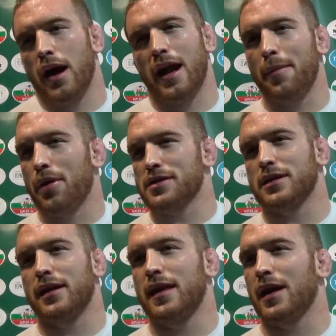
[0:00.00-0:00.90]
and I
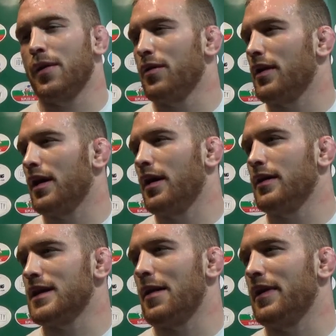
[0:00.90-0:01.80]
personally think we would have
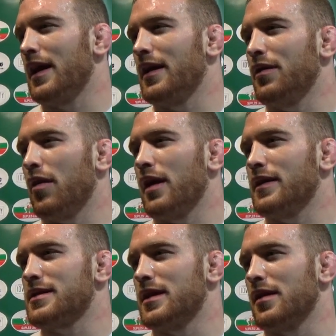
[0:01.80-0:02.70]
dominated Iran
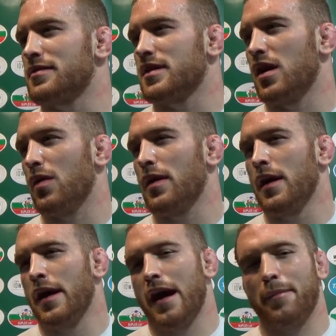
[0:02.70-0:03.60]
this year. So,
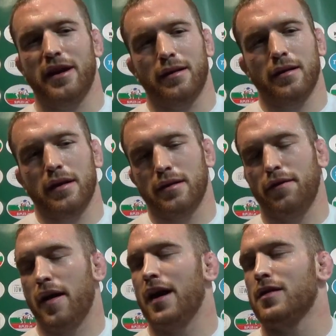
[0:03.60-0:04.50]
I mean, the
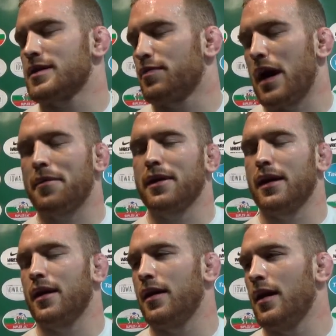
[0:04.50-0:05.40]
finals probably
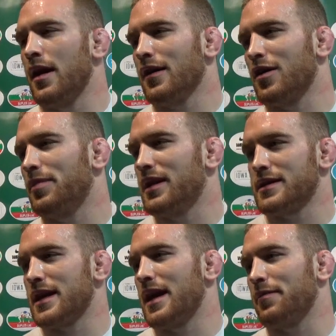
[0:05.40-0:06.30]
could be the
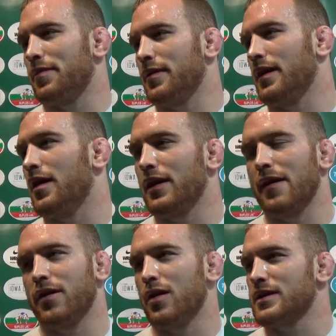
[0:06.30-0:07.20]
same. You know, you
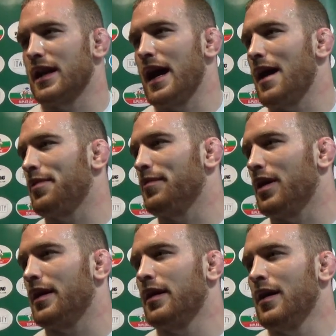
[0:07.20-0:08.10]
never know what's going to happen,
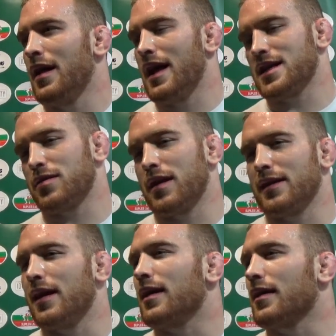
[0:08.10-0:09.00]
but that's what I
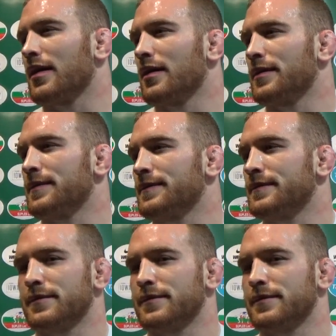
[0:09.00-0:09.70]
think.